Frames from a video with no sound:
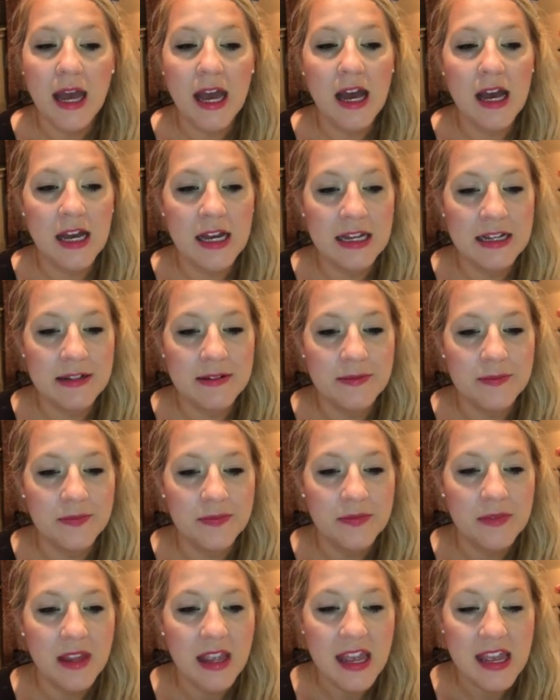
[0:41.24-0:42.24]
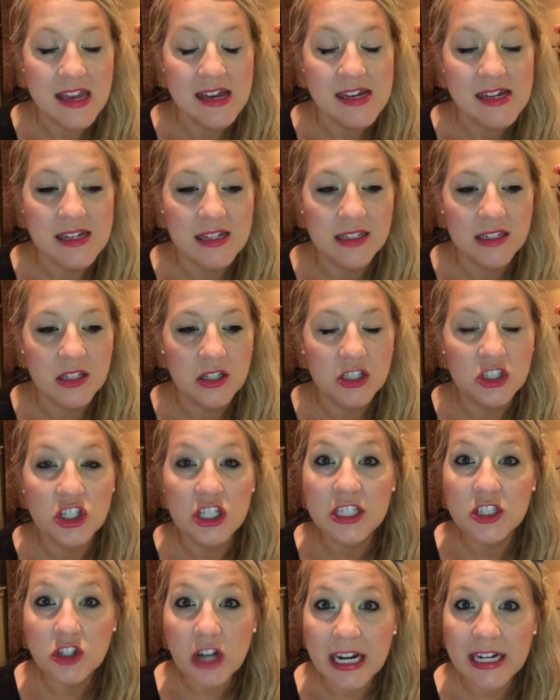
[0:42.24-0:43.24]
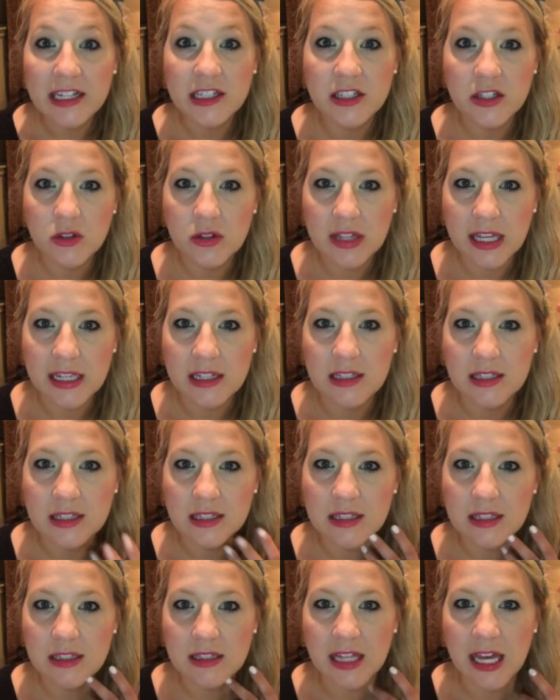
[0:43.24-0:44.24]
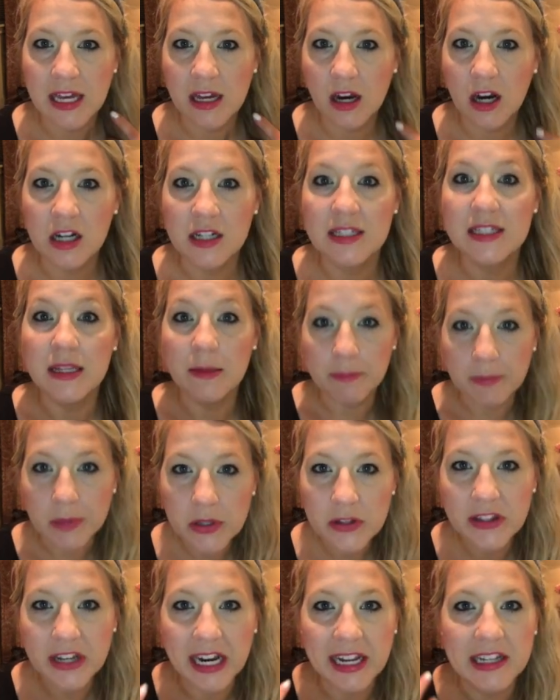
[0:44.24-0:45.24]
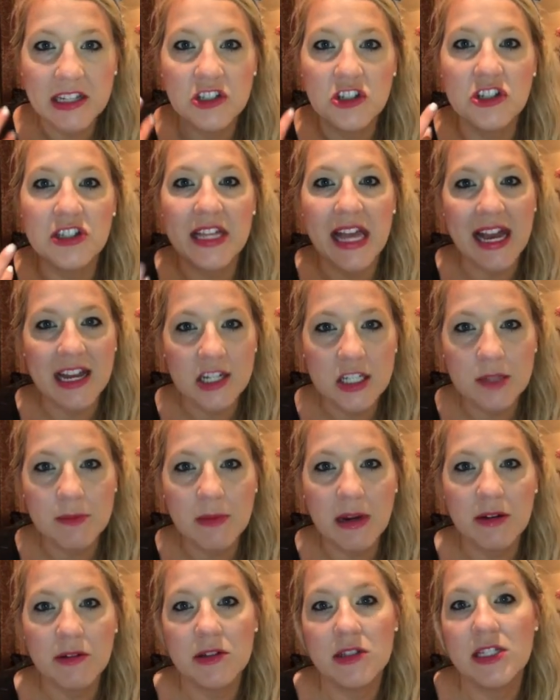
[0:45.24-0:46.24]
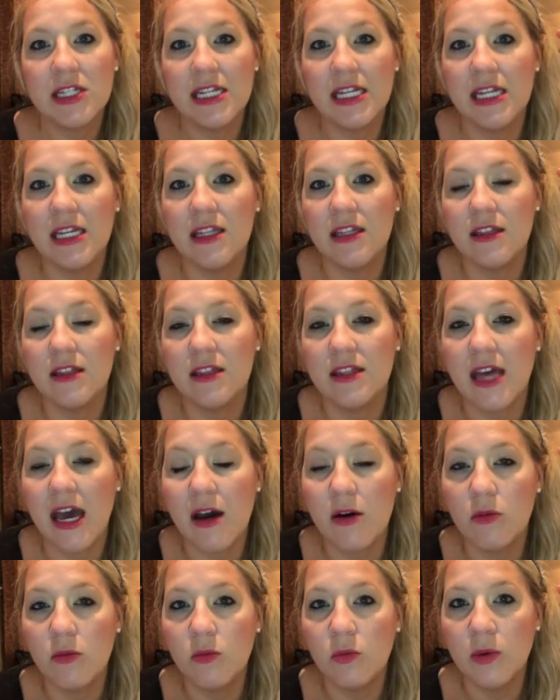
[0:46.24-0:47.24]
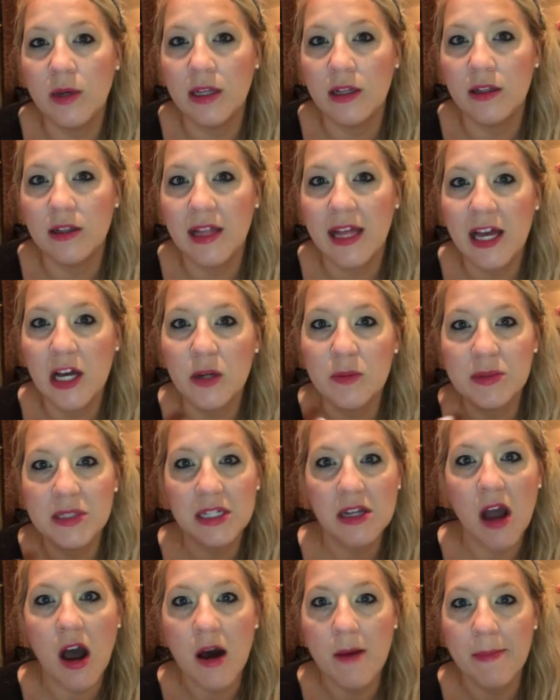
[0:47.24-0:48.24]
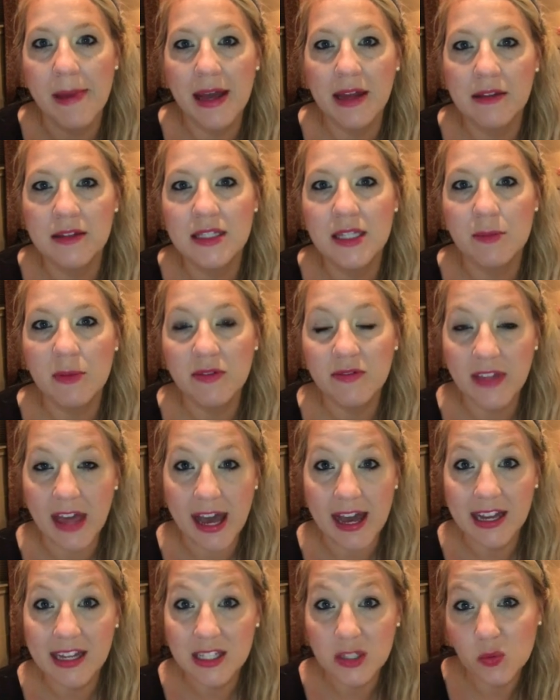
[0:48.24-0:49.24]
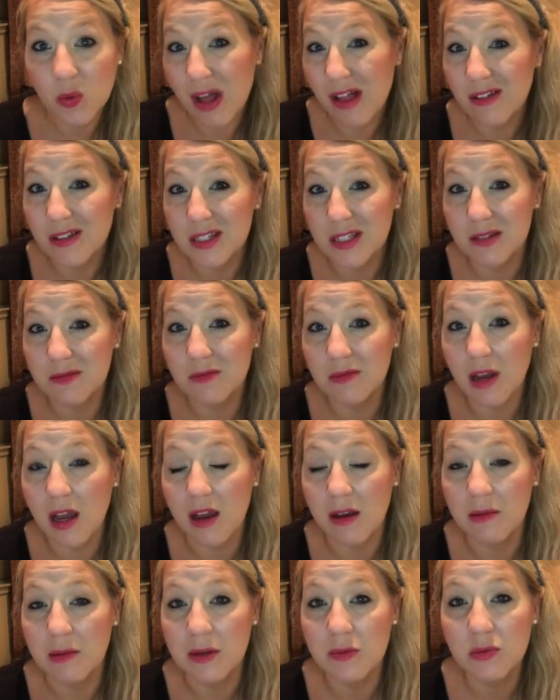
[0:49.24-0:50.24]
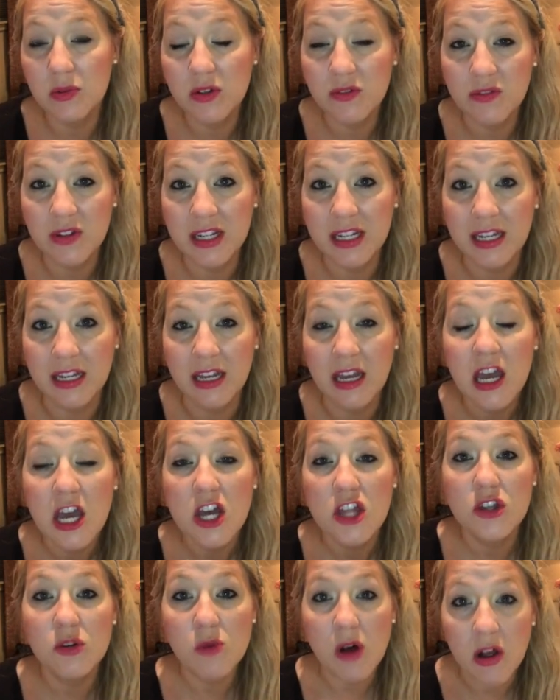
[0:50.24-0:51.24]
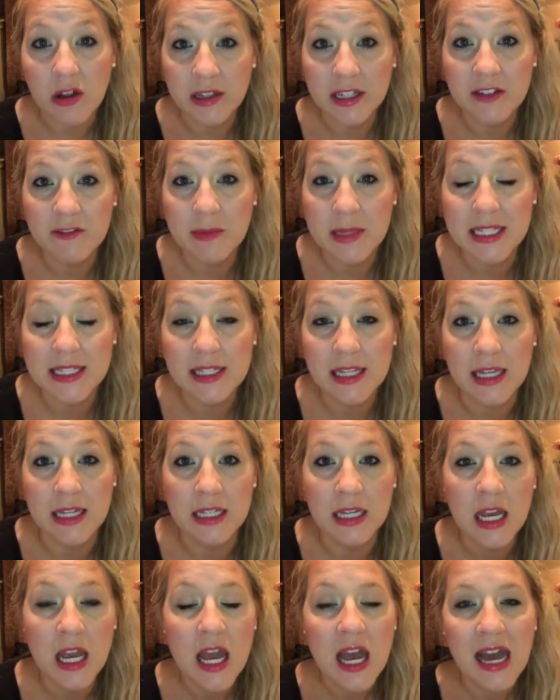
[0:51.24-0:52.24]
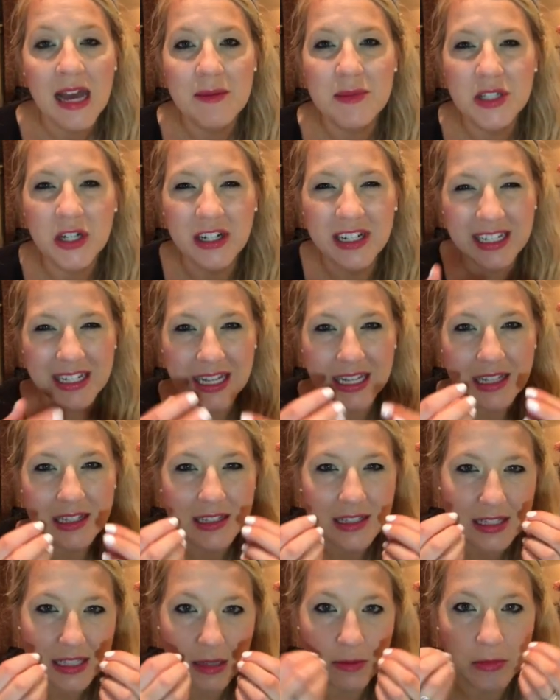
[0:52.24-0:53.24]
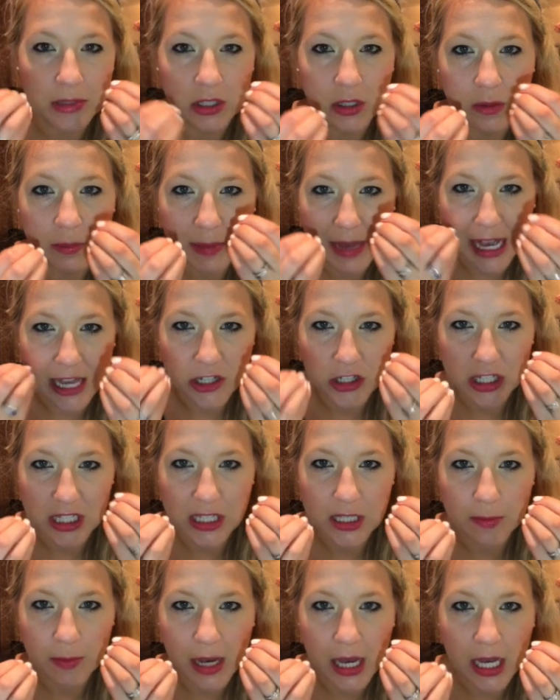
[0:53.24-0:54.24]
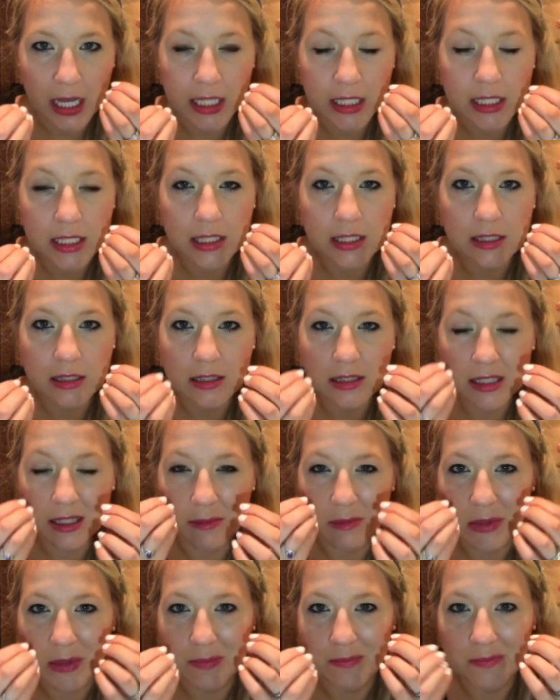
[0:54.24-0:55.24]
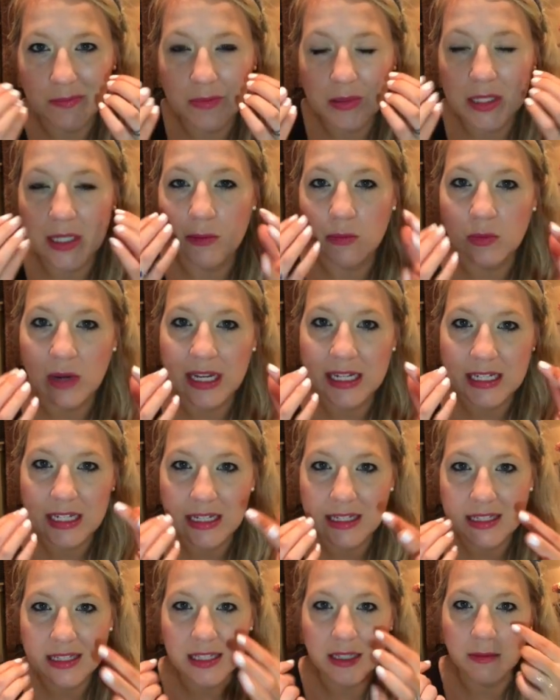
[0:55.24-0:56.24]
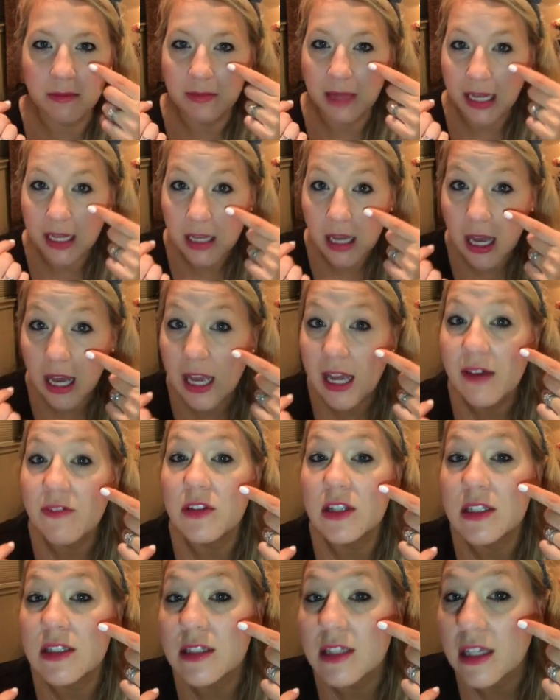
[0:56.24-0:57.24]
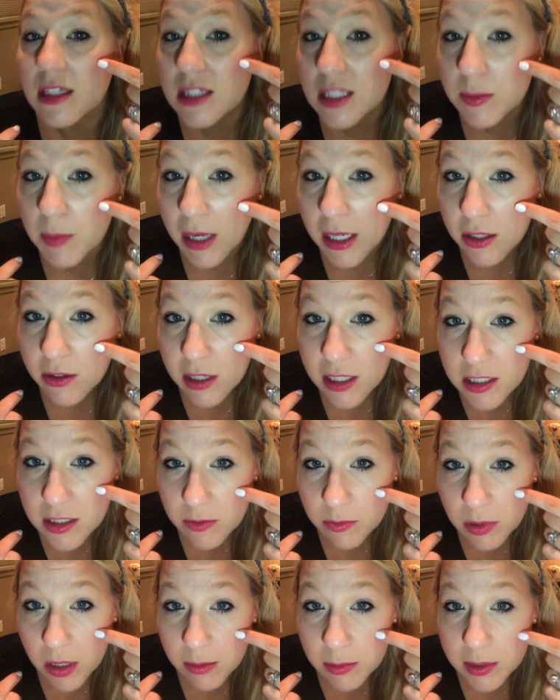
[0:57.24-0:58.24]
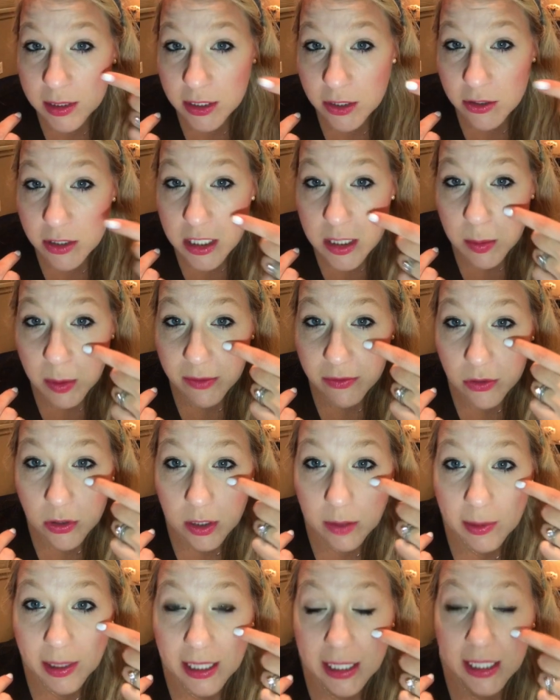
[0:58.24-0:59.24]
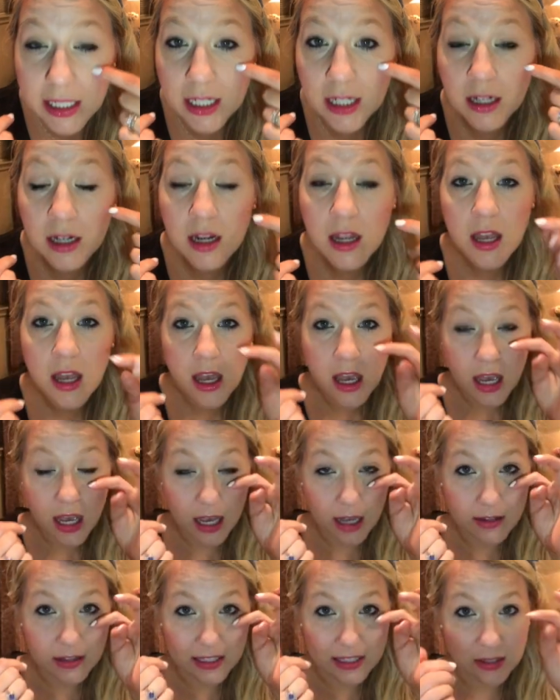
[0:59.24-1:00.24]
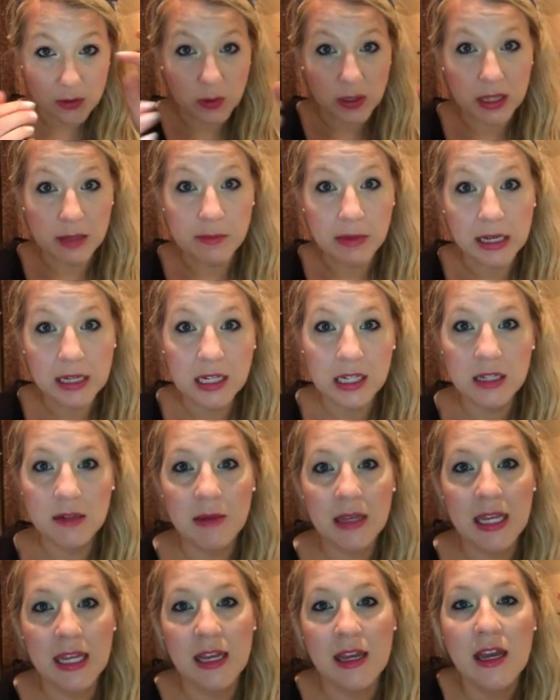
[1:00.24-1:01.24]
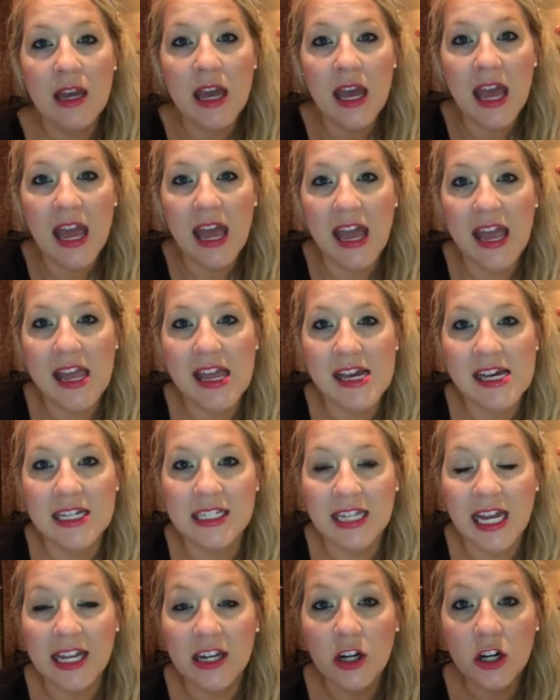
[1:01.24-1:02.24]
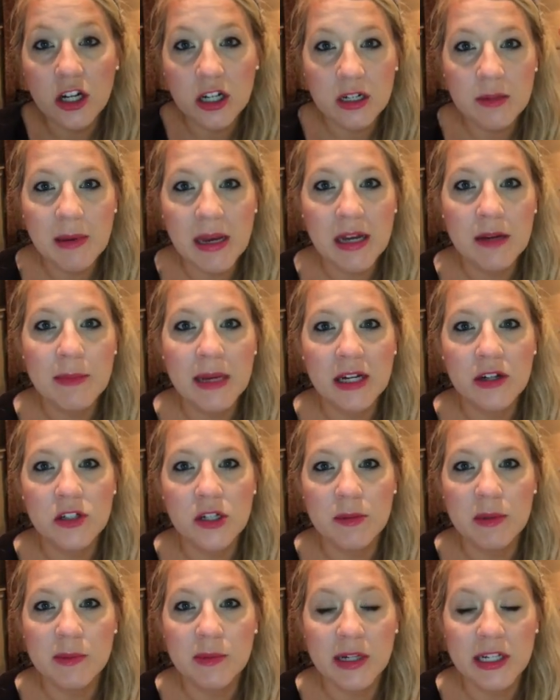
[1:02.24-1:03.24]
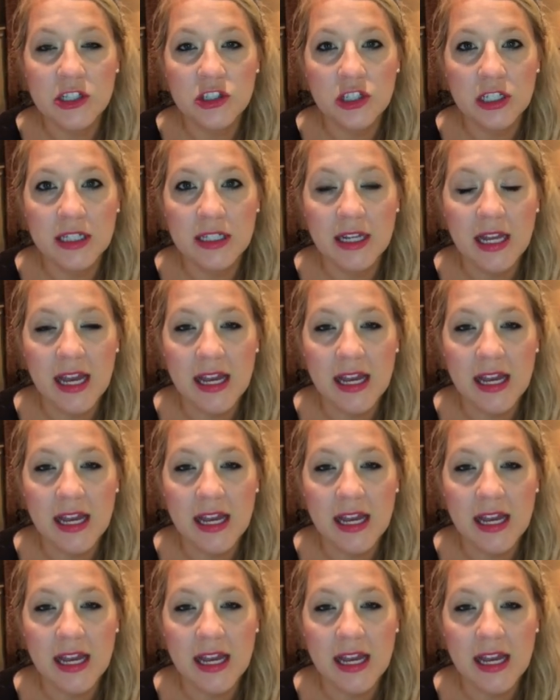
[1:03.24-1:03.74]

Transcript: And just trying to do things that are simple that I can just add to my routine that will help to combat some of that, as well as improving the quality of my skin. I'm starting to get some little patchy spots, some redness, I have this sunspot you guys have probably noticed before right here that's really bugging me, and I had heard about microdermabrasion